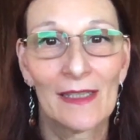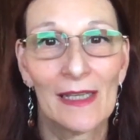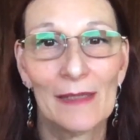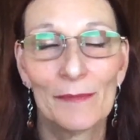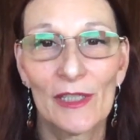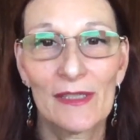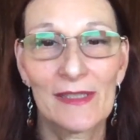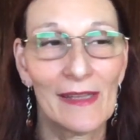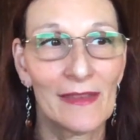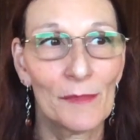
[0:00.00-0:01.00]
I'm just
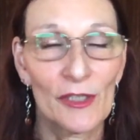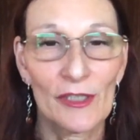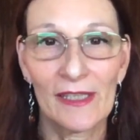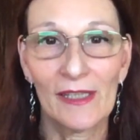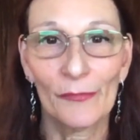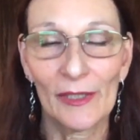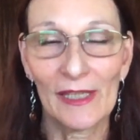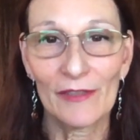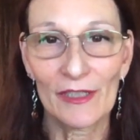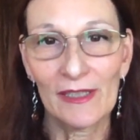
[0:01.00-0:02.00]
at the mercy of
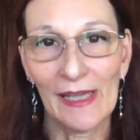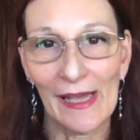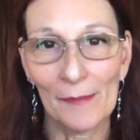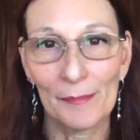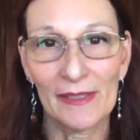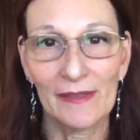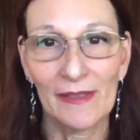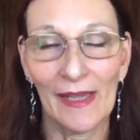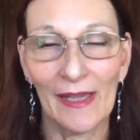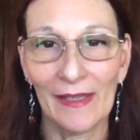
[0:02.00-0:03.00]
whatever's going to happen,
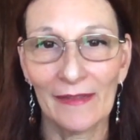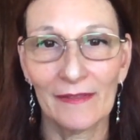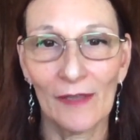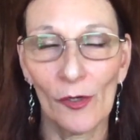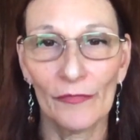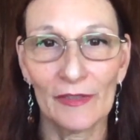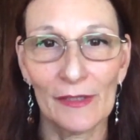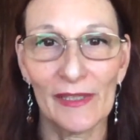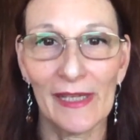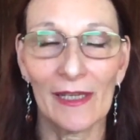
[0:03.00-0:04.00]
and hopefully
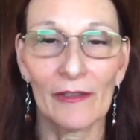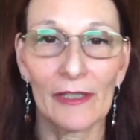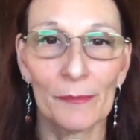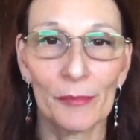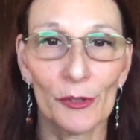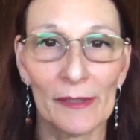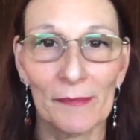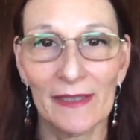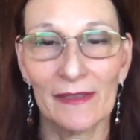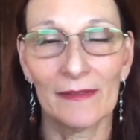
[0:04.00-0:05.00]
we get our
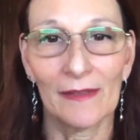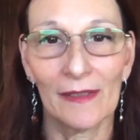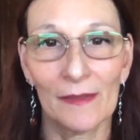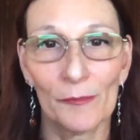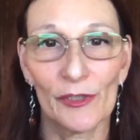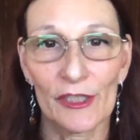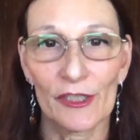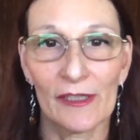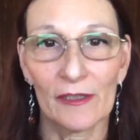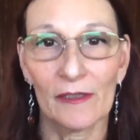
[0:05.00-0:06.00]
unemployment,
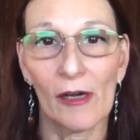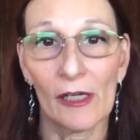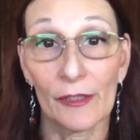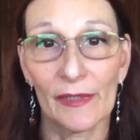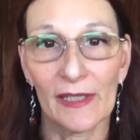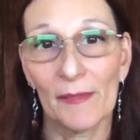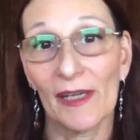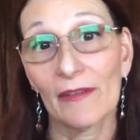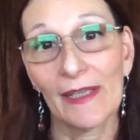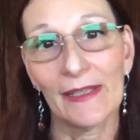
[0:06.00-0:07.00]
which they're arguing
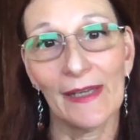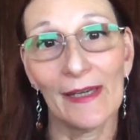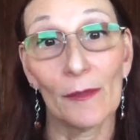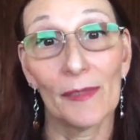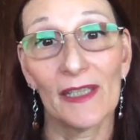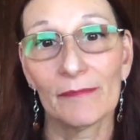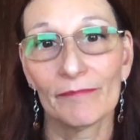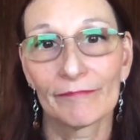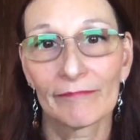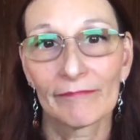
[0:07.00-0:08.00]
about right now, but
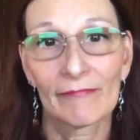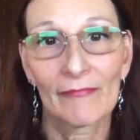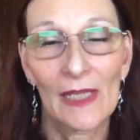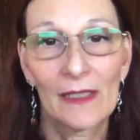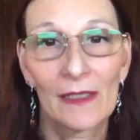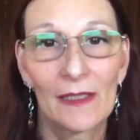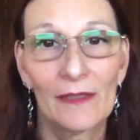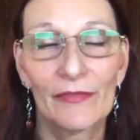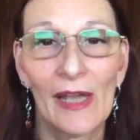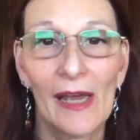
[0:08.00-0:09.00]

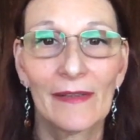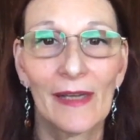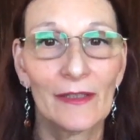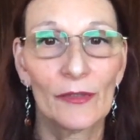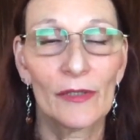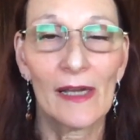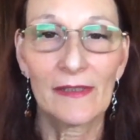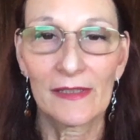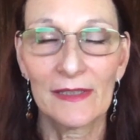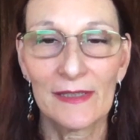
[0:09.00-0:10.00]
if not, I know
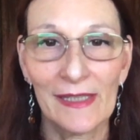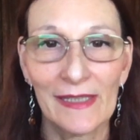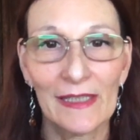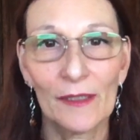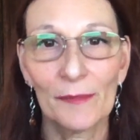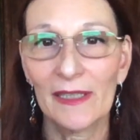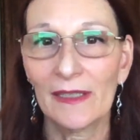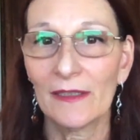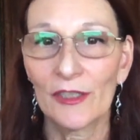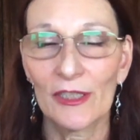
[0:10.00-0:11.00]
God's going to take care of
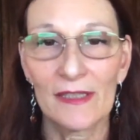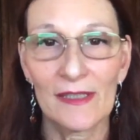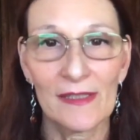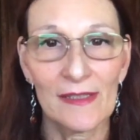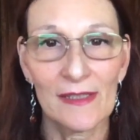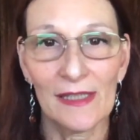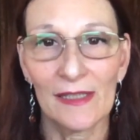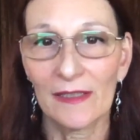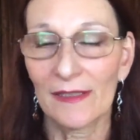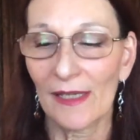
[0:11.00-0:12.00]
me. Jesus is
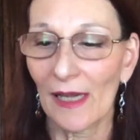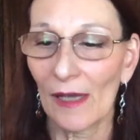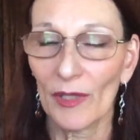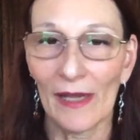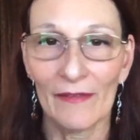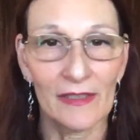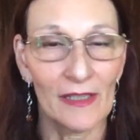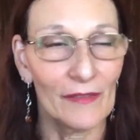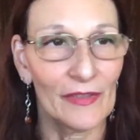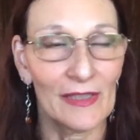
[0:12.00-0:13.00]
here. He said I will have
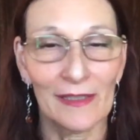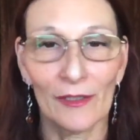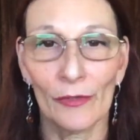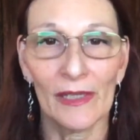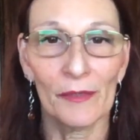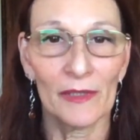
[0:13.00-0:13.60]
enough, and I know I will.